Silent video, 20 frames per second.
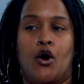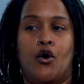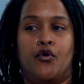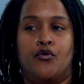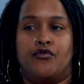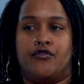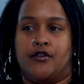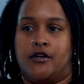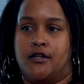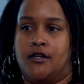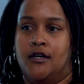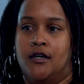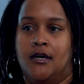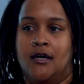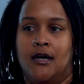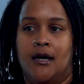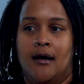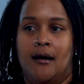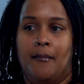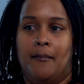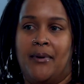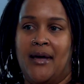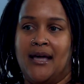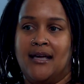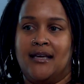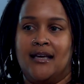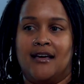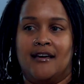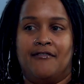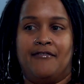over
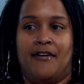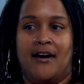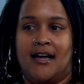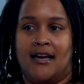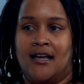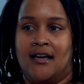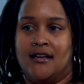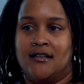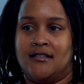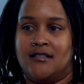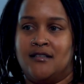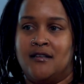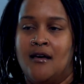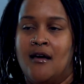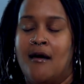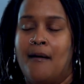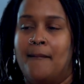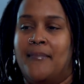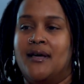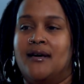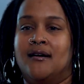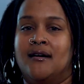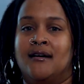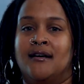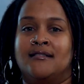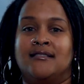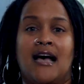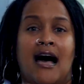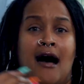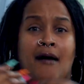banking and finance
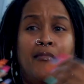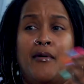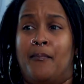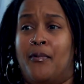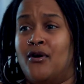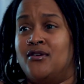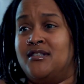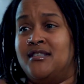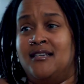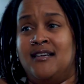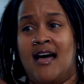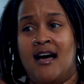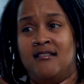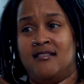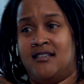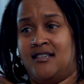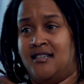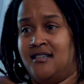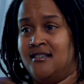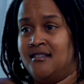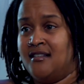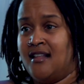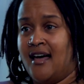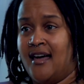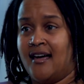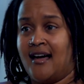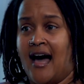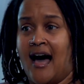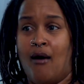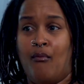because I'm a personality.
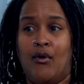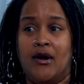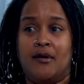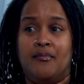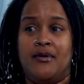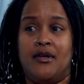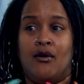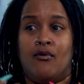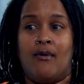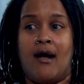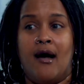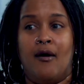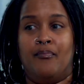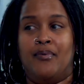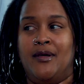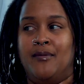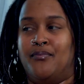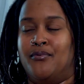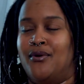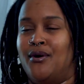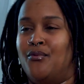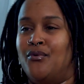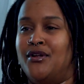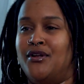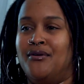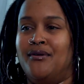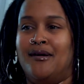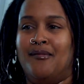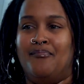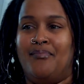Like, I want to be around people. And when
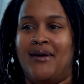you're in